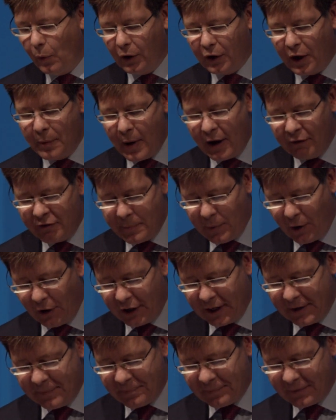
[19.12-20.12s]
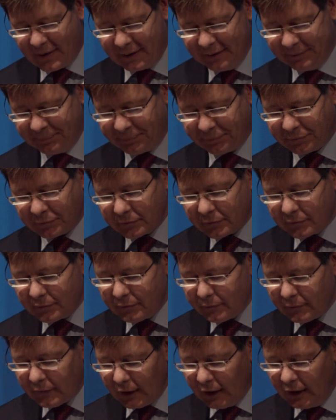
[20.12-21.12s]
Welcome everybody.
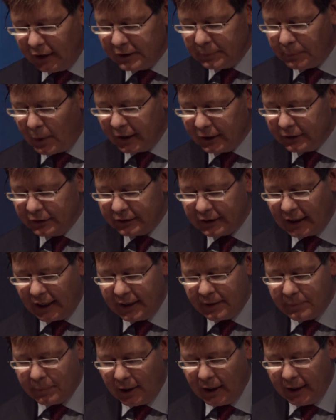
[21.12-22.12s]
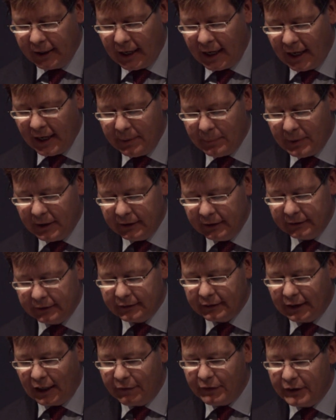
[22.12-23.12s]
As Michael said, my name
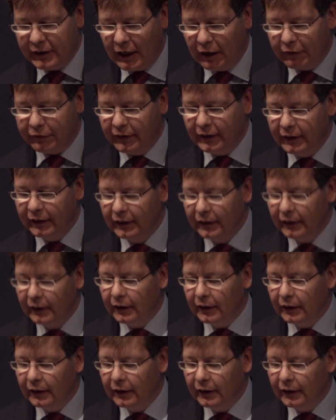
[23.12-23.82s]
is Kevin Duffy.